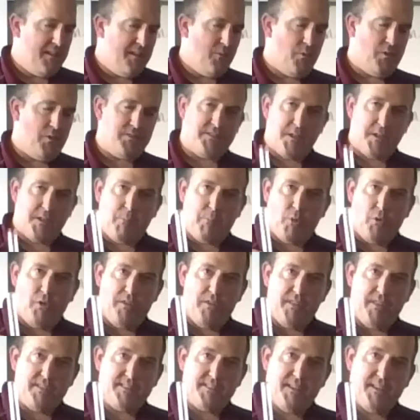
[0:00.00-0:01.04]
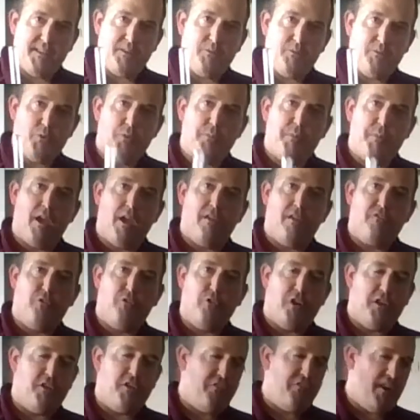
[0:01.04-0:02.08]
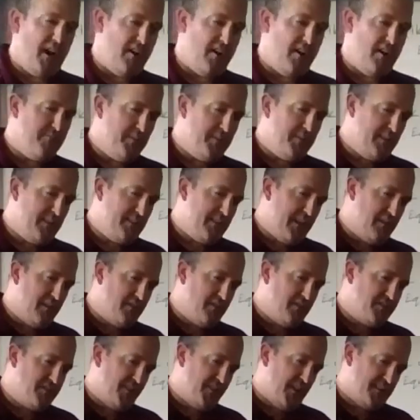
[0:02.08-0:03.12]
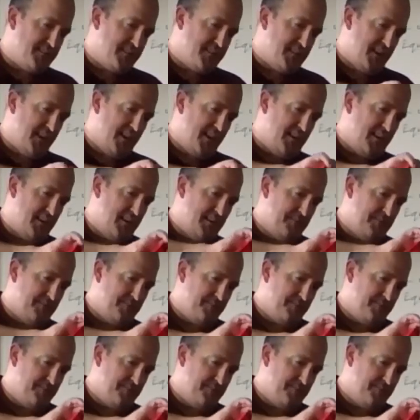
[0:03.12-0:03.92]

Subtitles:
Once I pour this in, we'll be at 45 milliliters of acid added.